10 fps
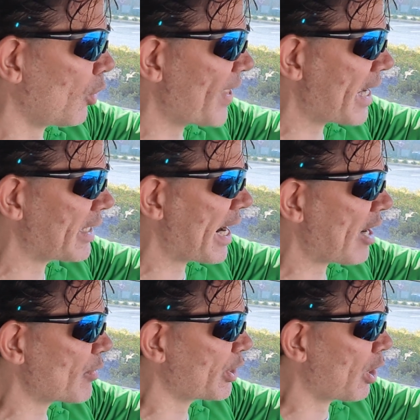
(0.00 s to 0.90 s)
hold that in
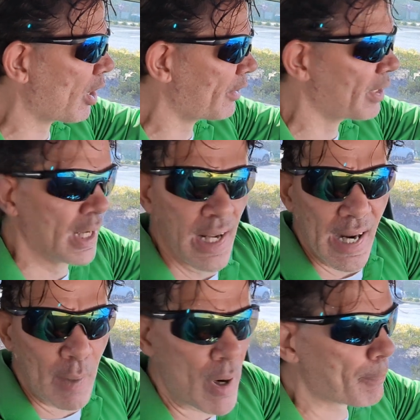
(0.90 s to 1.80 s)
higher regard.
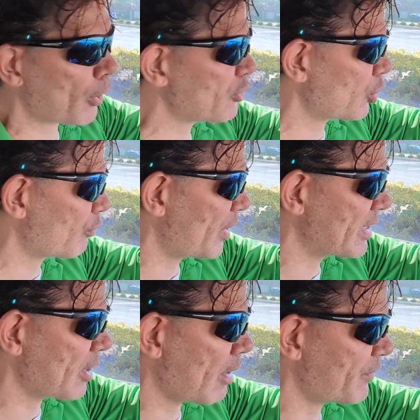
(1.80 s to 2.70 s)
And my personal
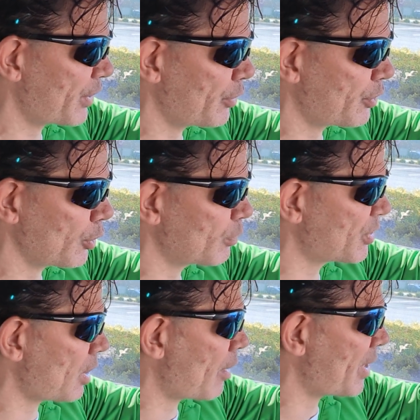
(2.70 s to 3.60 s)
friends off of YouTube.
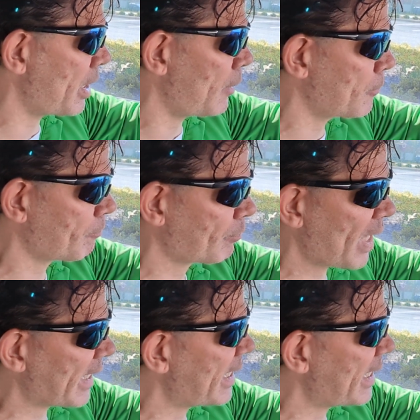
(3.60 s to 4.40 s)
So, I mean, I